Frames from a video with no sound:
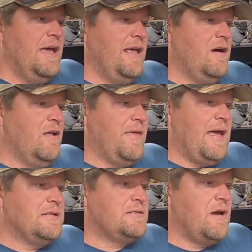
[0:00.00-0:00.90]
and all
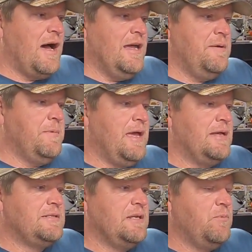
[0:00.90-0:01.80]
that. So I am
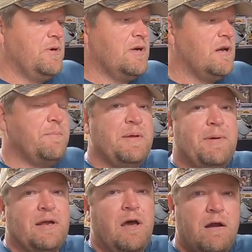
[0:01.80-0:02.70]
guessing we're going to be
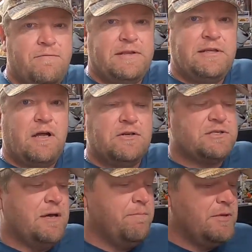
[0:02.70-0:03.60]
about $150 up,